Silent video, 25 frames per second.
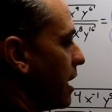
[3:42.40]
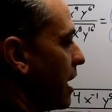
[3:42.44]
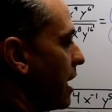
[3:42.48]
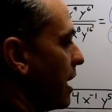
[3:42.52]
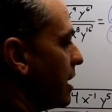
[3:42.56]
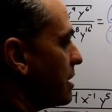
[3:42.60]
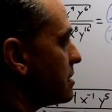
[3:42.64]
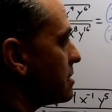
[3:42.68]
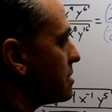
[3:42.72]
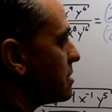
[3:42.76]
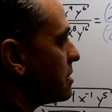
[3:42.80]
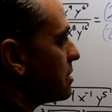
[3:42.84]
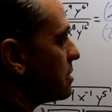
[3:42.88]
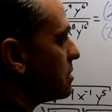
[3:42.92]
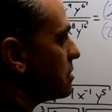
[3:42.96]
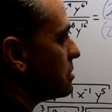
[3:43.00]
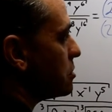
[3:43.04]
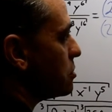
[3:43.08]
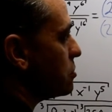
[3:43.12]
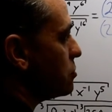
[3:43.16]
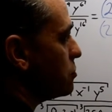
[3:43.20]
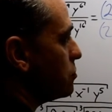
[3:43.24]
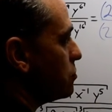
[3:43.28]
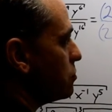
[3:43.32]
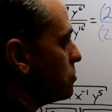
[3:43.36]
as
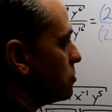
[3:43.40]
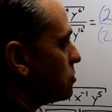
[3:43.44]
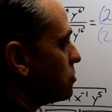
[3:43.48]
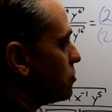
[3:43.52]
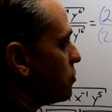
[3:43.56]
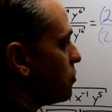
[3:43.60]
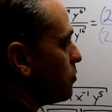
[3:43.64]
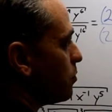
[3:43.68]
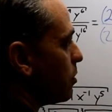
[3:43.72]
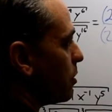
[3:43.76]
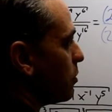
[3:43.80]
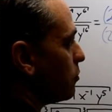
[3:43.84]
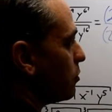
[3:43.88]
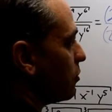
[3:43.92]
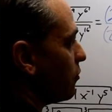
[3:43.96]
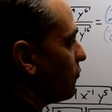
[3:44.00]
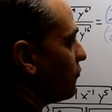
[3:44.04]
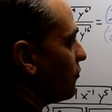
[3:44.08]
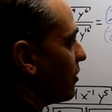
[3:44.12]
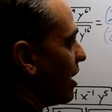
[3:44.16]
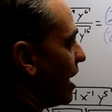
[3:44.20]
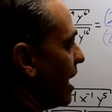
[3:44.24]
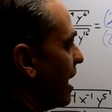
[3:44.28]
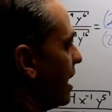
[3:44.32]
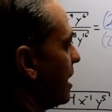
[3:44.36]
2 to the power
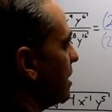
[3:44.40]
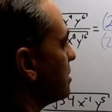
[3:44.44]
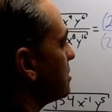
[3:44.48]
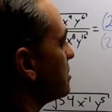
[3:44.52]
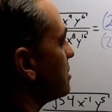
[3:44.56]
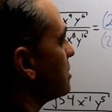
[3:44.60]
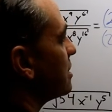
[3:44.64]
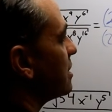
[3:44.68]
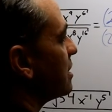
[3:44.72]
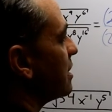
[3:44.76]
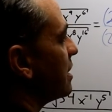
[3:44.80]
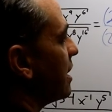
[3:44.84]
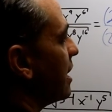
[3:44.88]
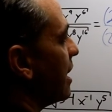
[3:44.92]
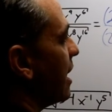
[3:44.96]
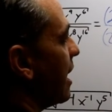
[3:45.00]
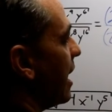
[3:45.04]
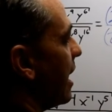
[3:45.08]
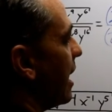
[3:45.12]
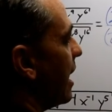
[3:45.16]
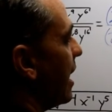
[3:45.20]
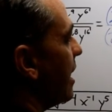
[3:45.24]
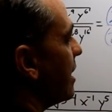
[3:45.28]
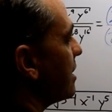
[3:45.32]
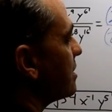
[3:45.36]
of 8,
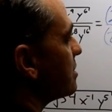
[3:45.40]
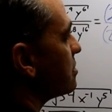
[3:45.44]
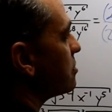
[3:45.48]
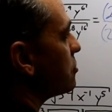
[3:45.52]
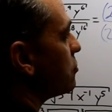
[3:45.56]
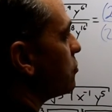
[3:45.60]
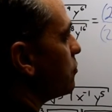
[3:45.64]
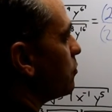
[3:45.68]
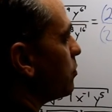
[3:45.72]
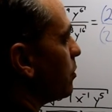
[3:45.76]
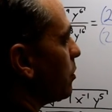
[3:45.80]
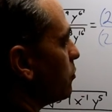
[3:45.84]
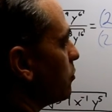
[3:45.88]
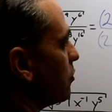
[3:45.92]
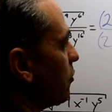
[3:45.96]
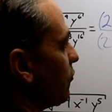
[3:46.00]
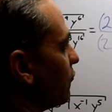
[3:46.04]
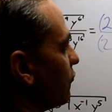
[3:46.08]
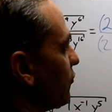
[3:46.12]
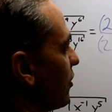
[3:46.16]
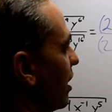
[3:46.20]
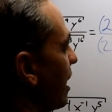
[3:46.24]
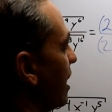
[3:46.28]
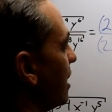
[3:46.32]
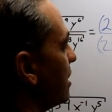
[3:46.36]
x to the power
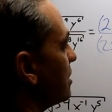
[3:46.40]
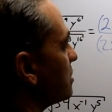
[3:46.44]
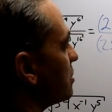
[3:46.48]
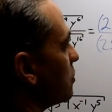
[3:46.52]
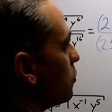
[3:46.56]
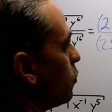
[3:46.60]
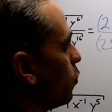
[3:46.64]
of 8,